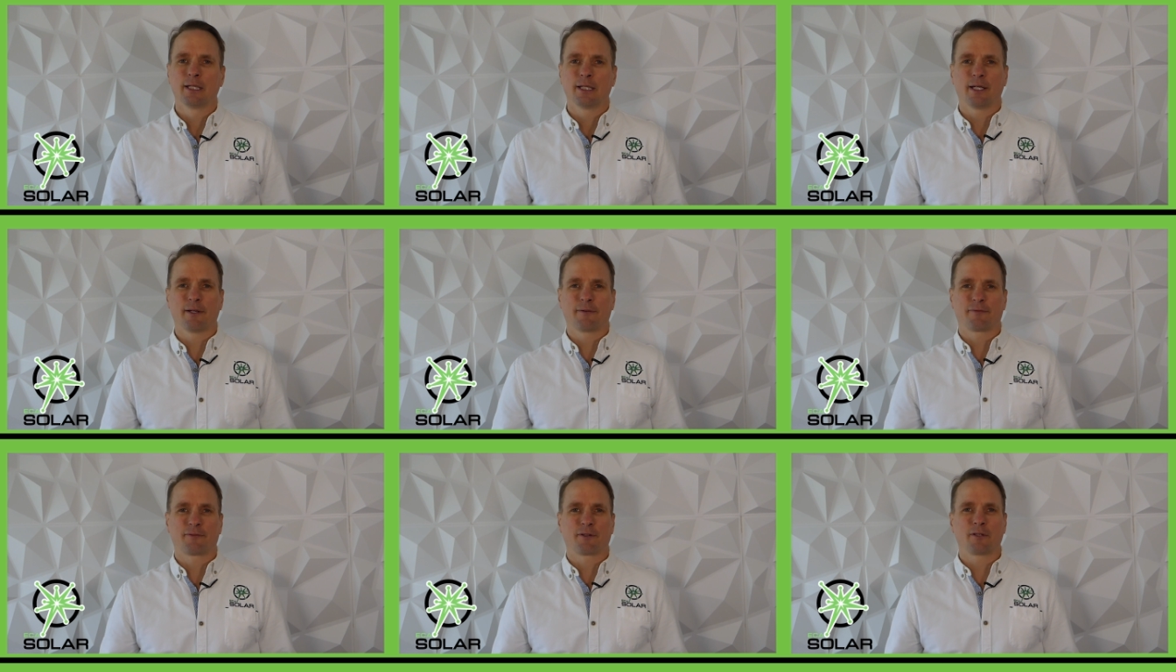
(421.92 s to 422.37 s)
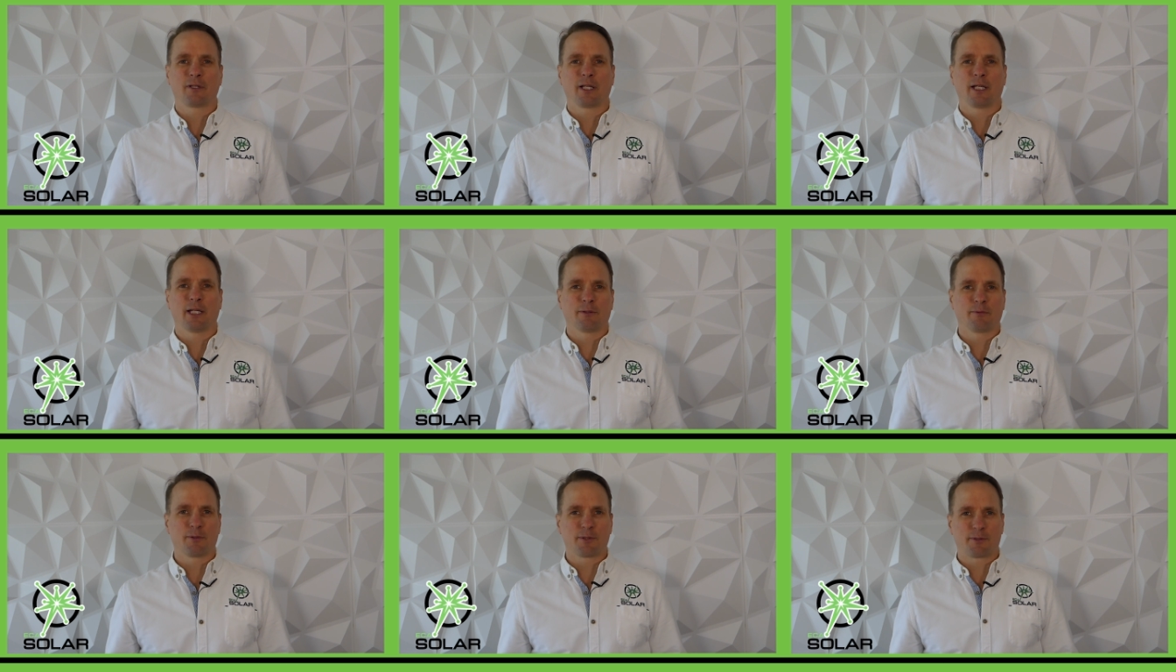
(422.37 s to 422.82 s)
if the
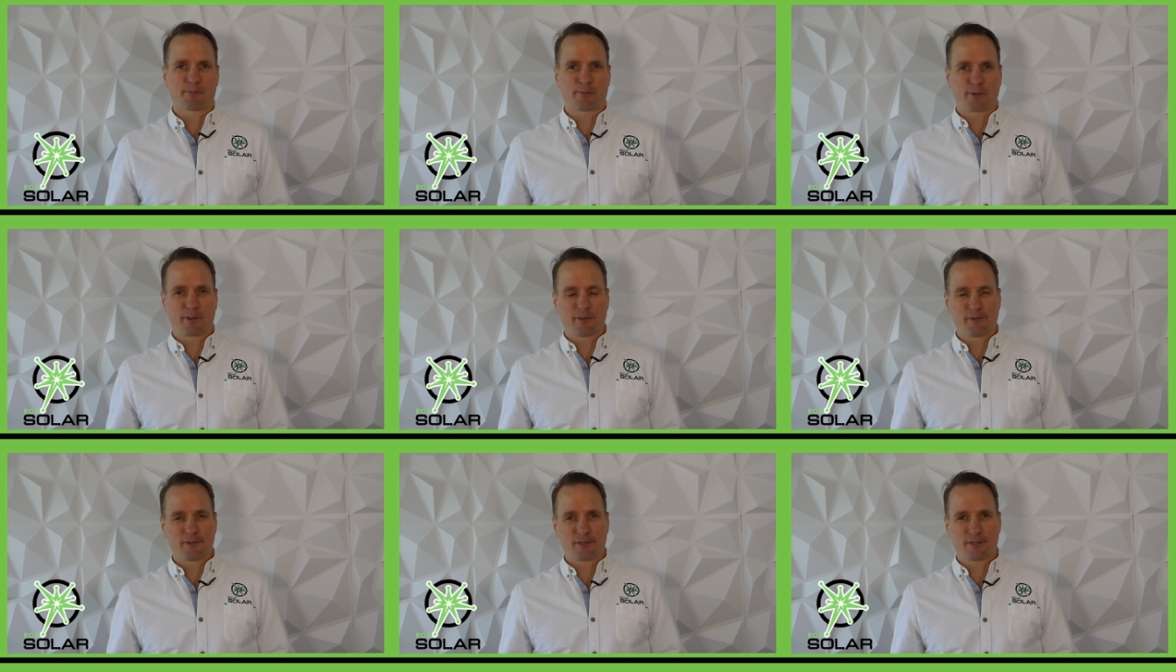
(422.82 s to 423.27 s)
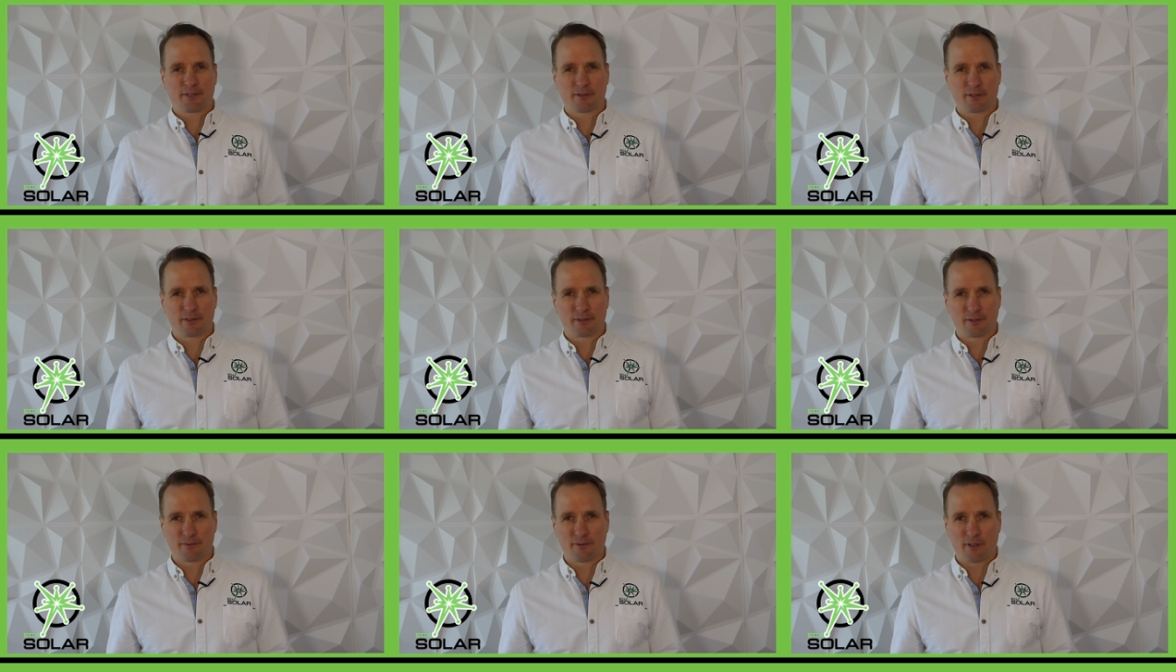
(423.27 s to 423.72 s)
land was
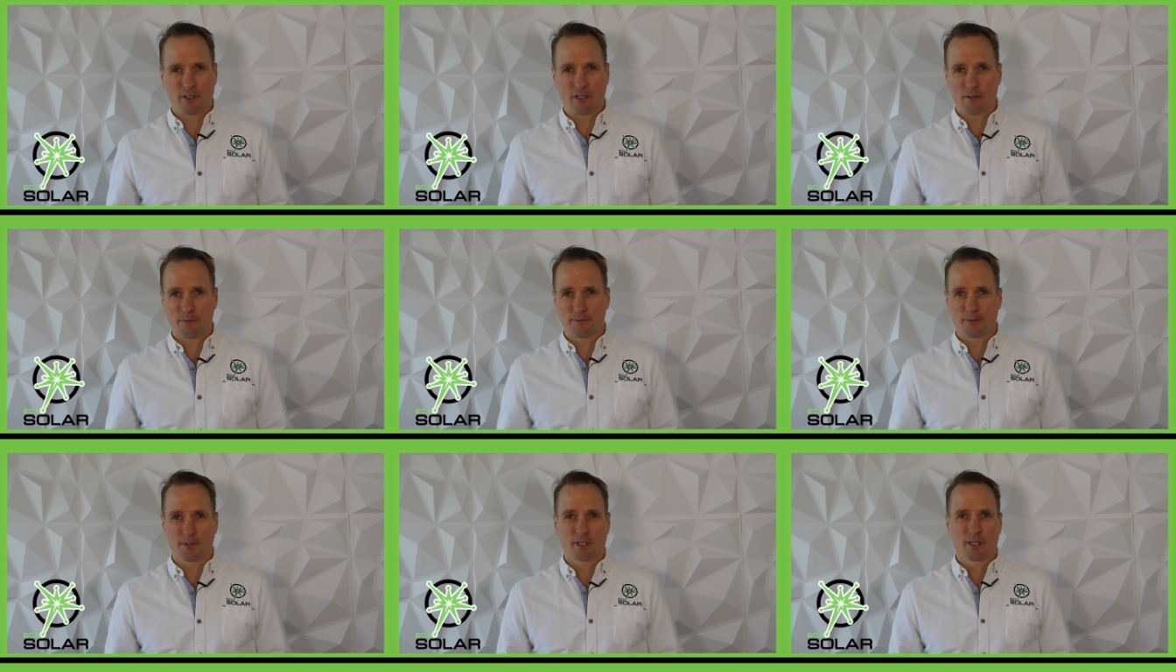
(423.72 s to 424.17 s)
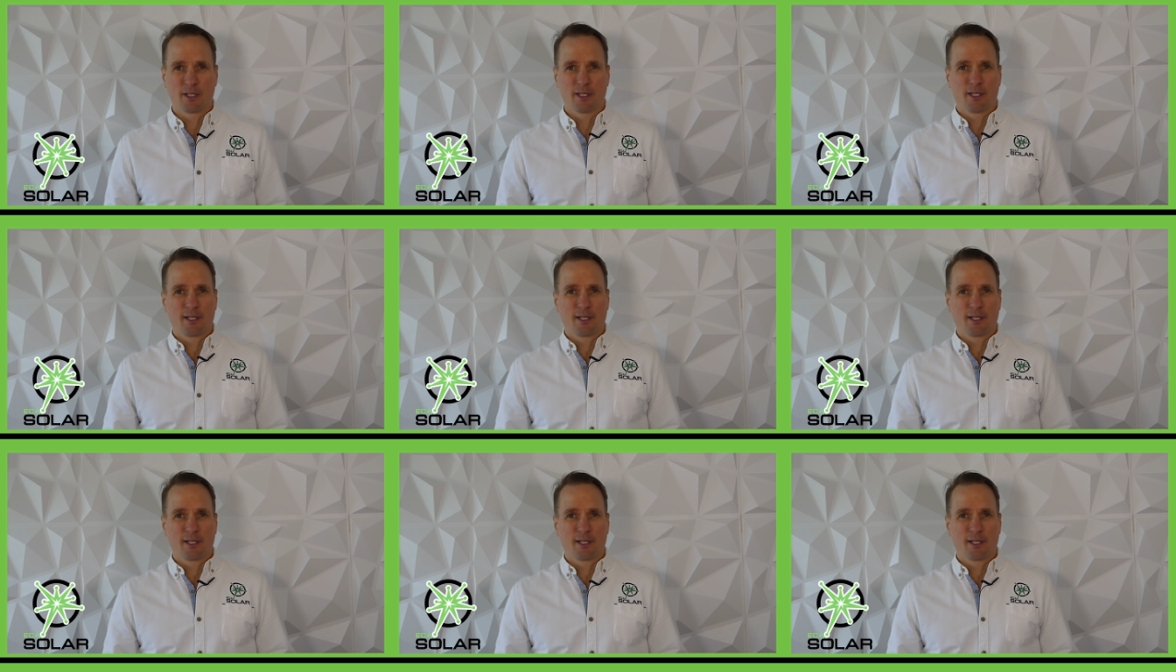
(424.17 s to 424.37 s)
previously developed.